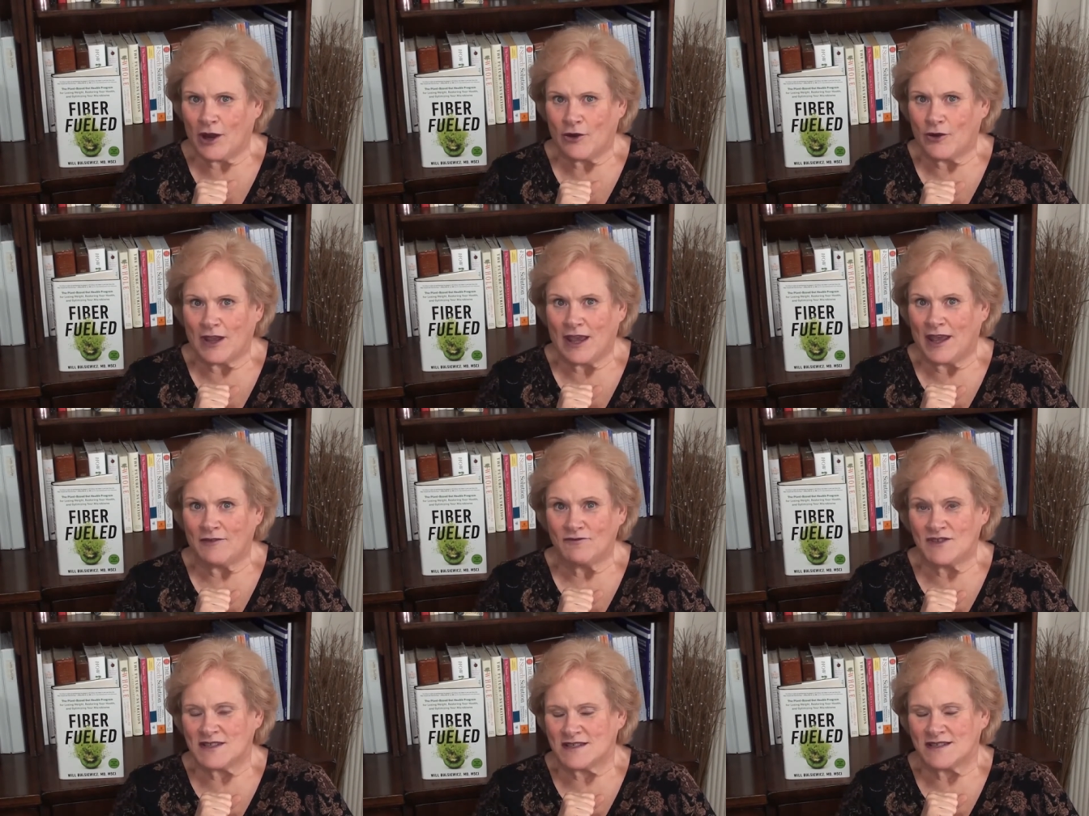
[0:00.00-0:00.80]
area
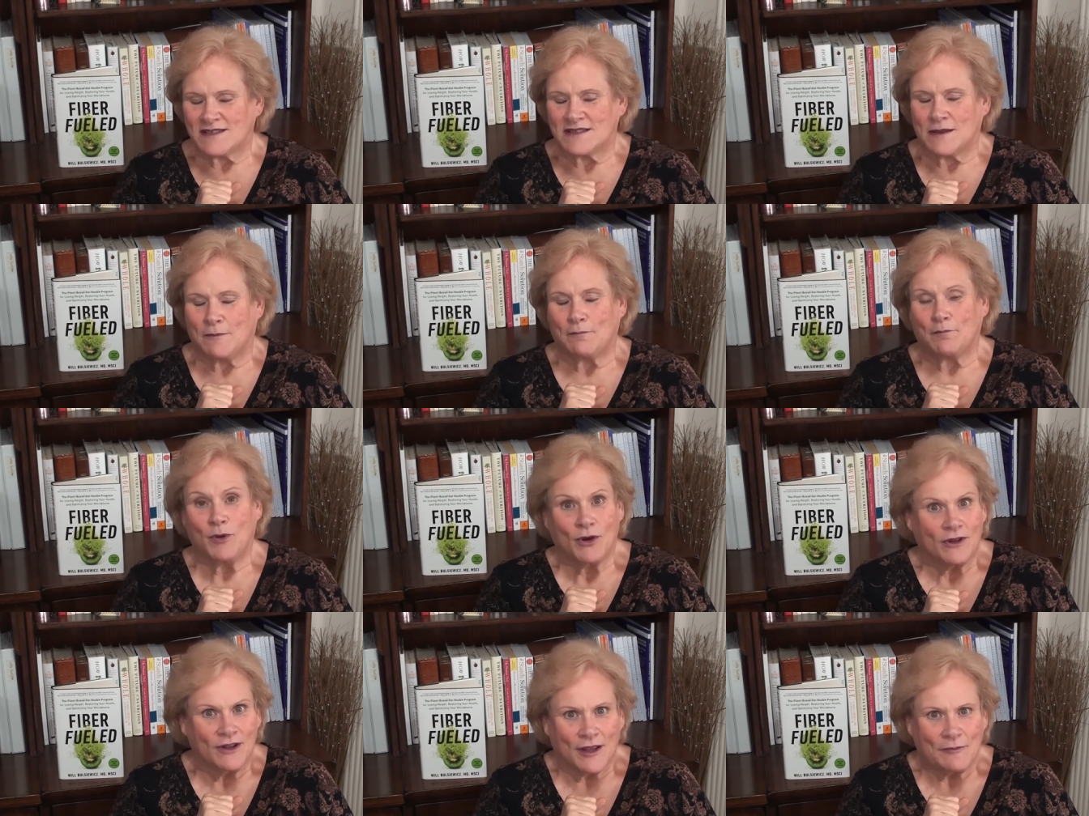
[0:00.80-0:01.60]
and visit some
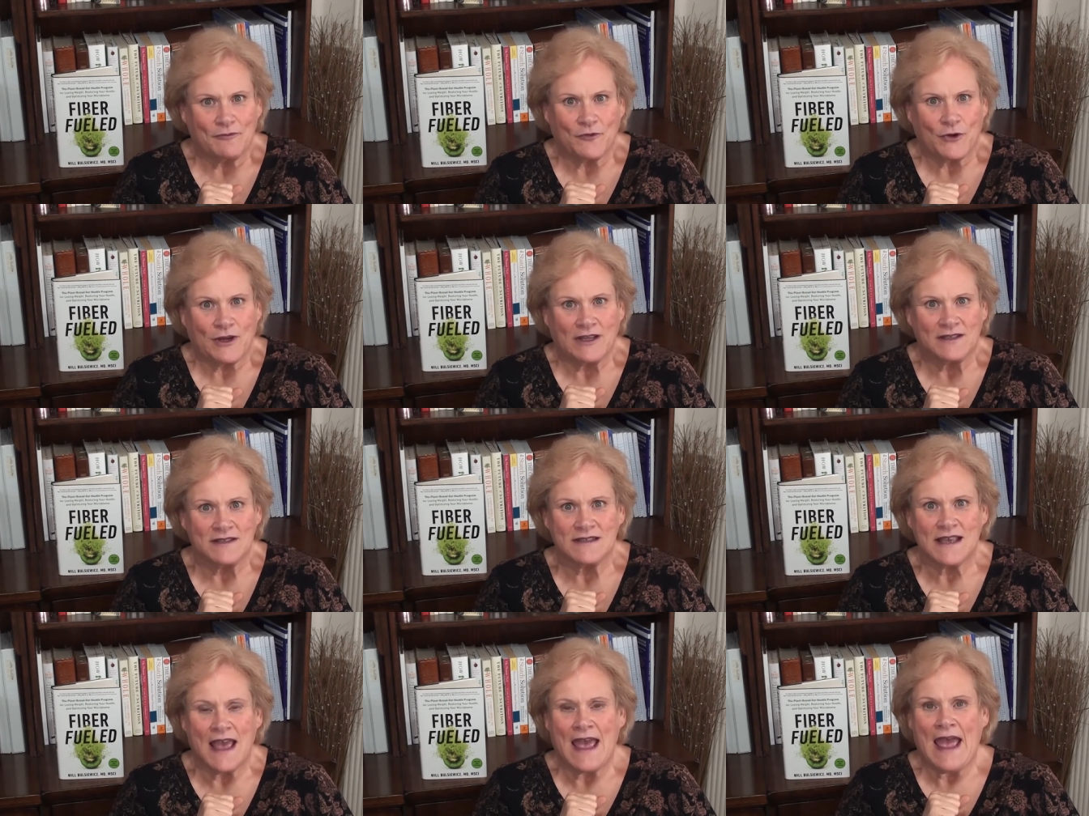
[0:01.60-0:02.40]
book club
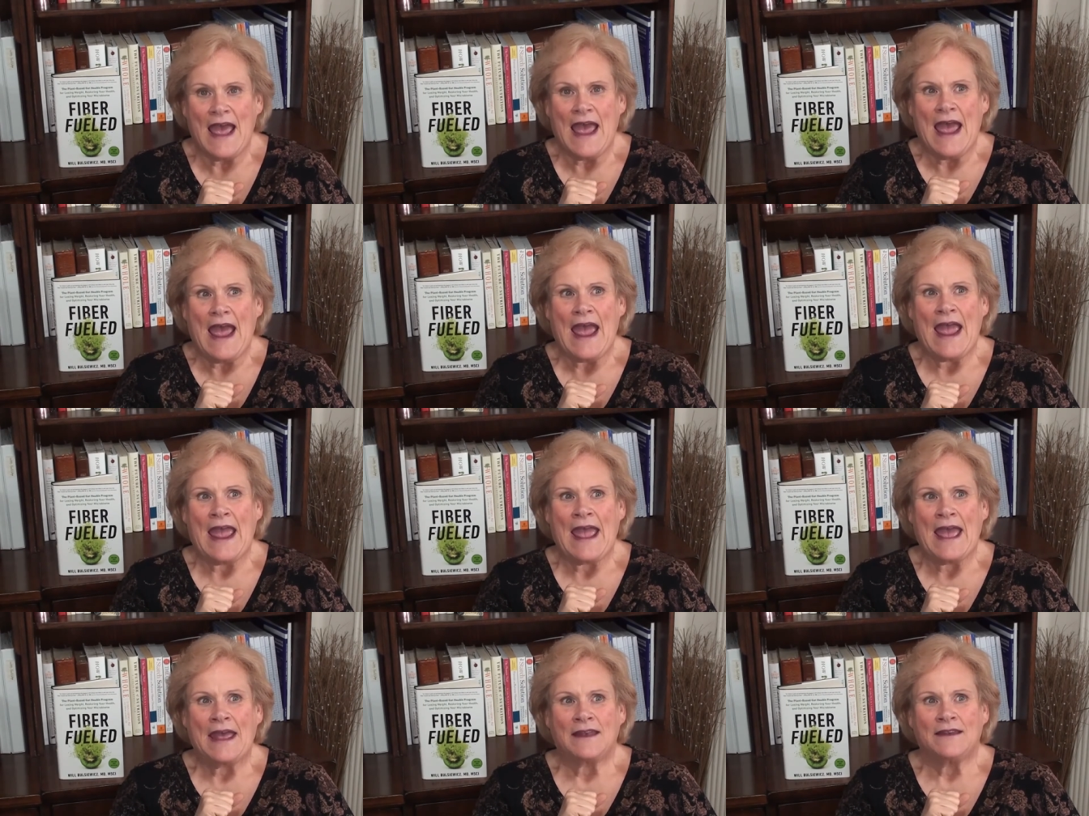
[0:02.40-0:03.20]
friends.
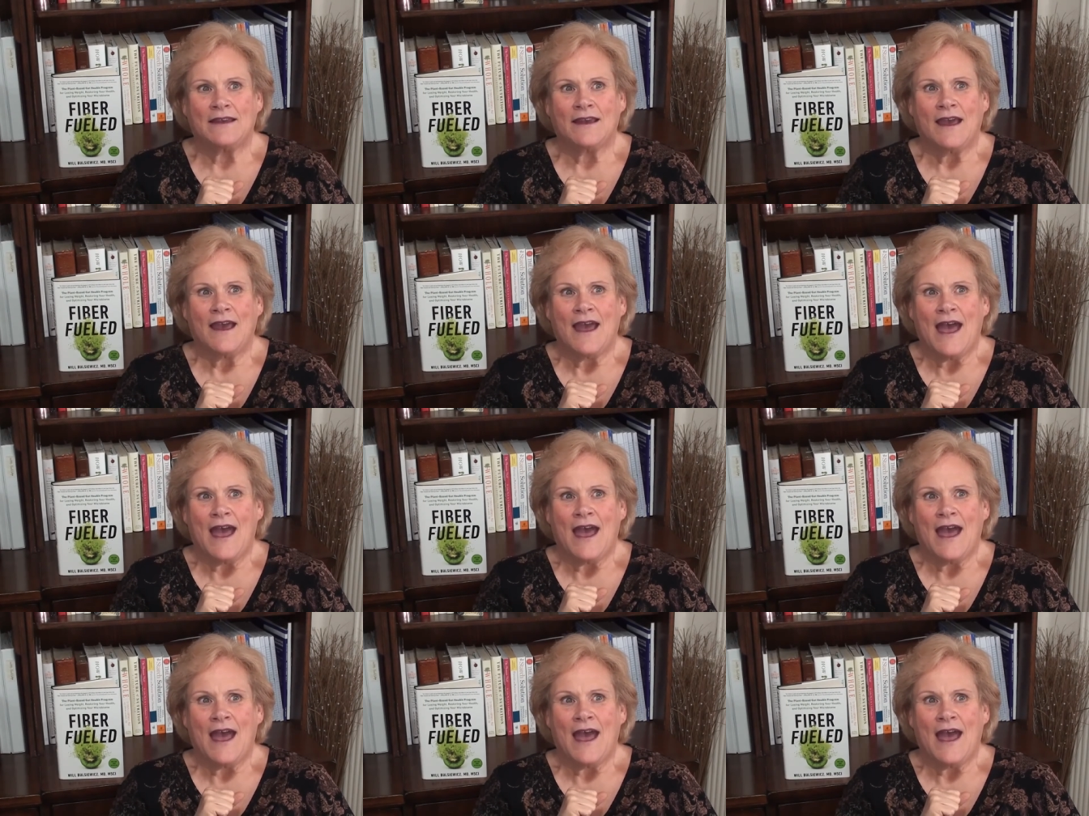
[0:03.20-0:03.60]
And